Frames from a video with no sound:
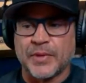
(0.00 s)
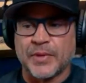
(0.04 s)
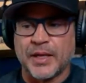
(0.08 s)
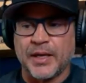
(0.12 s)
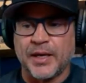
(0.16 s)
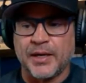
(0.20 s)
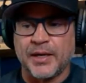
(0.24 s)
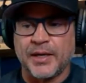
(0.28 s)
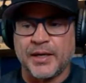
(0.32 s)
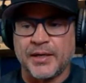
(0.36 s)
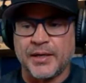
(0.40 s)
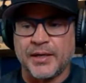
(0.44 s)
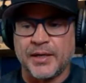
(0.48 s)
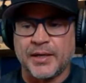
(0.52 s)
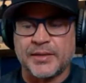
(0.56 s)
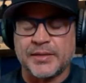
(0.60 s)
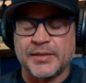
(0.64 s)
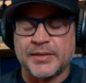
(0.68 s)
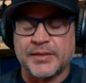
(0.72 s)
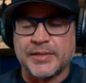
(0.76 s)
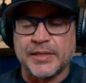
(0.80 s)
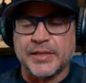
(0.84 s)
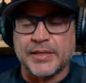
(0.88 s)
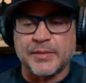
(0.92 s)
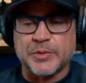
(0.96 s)
and
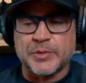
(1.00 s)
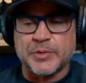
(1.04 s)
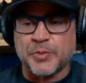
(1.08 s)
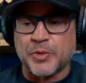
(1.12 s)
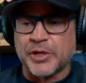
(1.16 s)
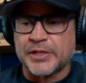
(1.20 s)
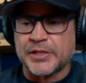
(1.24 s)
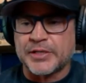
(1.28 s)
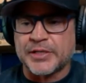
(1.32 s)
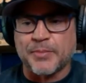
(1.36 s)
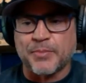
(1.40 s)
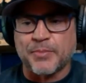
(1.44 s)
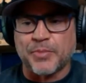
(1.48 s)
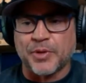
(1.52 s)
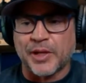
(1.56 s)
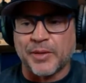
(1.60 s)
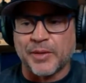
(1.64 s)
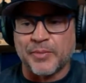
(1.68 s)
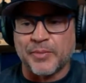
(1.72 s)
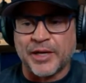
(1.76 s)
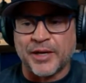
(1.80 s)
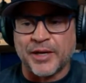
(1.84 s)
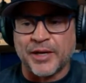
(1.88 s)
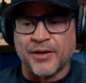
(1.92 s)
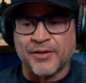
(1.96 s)
it seems pretty simple. I
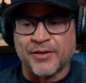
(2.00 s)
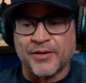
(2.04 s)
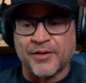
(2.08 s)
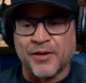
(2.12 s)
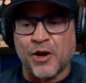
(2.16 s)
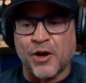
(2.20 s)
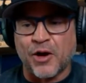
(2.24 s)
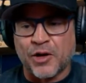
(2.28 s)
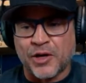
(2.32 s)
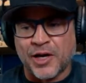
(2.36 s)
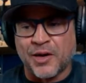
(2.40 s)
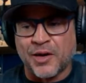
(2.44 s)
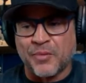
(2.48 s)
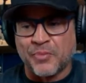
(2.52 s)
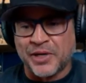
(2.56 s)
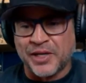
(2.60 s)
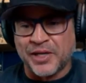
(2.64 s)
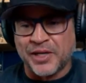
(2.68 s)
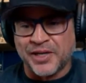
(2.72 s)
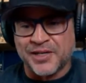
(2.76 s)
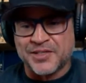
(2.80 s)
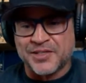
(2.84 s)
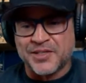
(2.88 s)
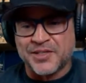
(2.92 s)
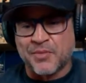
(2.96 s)
mean, our
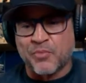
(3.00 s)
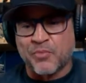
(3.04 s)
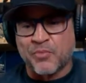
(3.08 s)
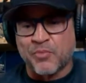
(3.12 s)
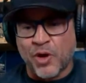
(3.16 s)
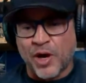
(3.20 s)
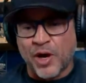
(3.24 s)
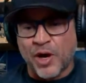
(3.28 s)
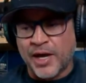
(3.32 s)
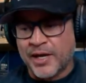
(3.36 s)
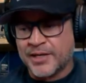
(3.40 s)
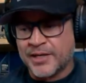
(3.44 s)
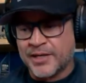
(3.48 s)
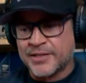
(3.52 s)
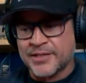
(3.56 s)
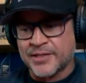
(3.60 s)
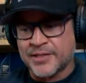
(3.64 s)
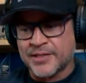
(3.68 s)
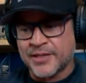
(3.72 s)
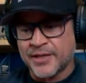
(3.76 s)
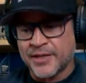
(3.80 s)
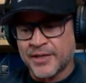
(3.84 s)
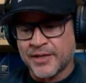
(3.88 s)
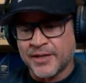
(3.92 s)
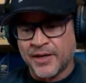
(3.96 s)
company is comprised
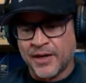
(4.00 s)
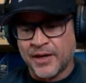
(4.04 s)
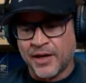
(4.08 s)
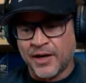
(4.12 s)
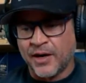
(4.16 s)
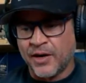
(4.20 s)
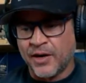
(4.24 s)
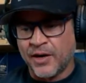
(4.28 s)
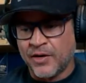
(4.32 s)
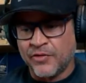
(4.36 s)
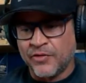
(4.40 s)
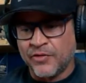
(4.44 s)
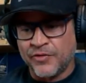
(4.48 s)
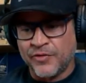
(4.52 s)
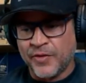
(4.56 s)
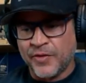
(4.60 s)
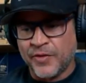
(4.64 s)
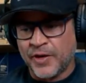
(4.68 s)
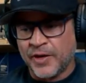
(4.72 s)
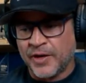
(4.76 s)
of